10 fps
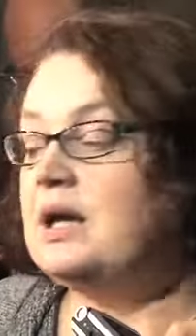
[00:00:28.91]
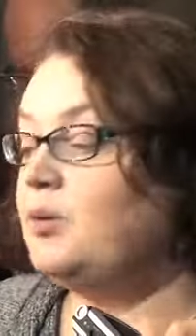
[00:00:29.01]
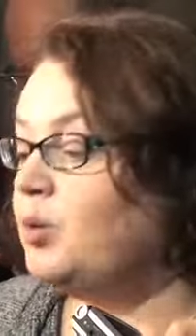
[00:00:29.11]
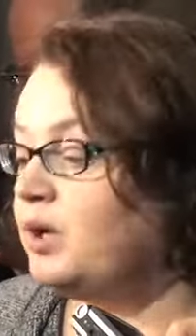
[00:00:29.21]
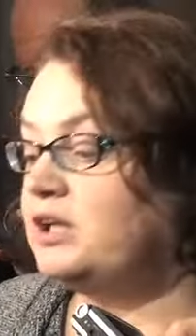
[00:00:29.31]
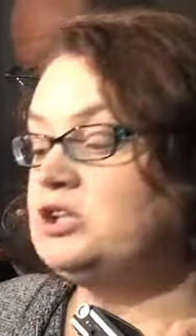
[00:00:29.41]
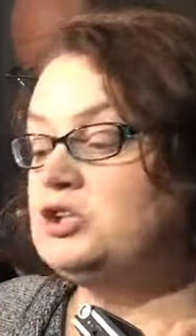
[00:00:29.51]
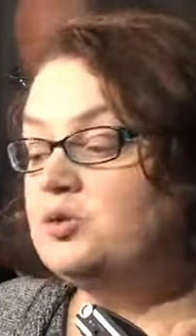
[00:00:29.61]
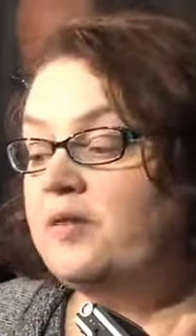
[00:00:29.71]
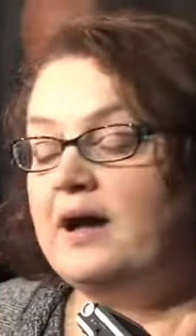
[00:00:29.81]
And we wanted to
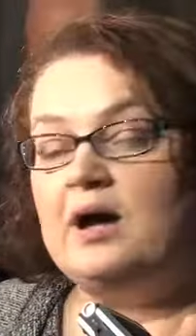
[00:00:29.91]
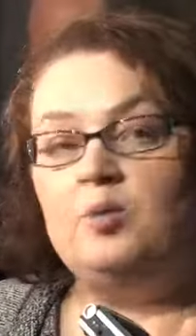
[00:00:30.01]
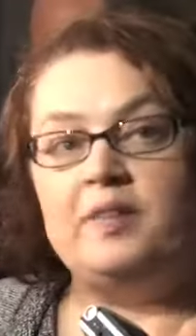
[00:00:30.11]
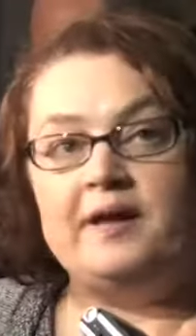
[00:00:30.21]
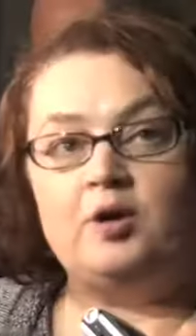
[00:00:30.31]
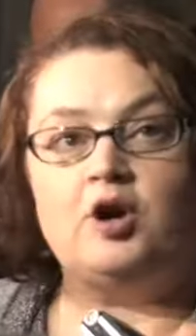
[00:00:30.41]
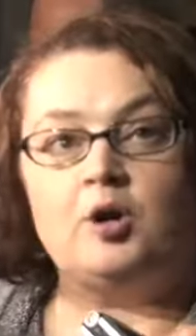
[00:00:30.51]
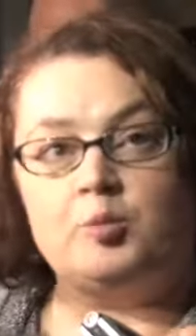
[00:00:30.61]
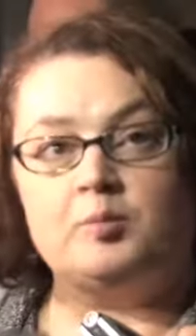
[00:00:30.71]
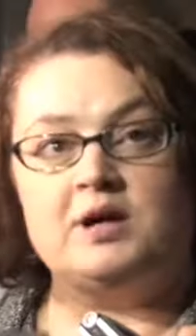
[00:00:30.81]
do that without
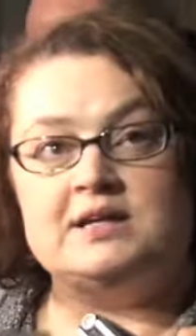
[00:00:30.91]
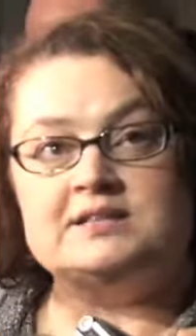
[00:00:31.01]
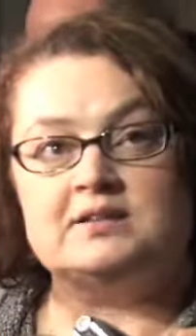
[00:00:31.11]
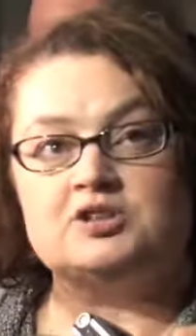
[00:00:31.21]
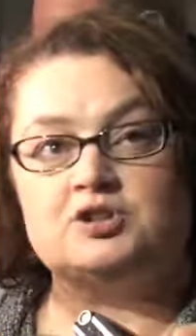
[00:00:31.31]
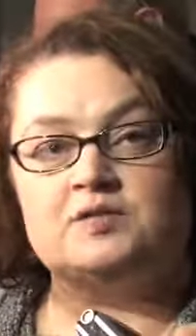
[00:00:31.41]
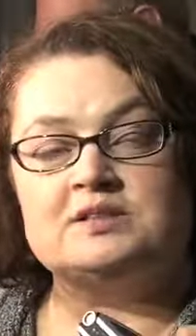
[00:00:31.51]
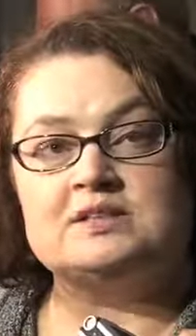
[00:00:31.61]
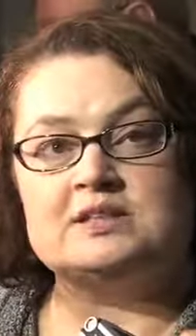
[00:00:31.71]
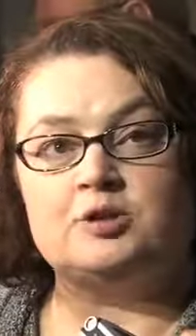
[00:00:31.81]
compromising the
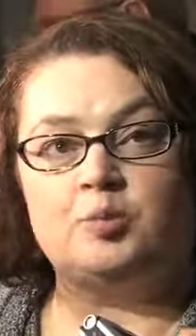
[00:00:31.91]
services that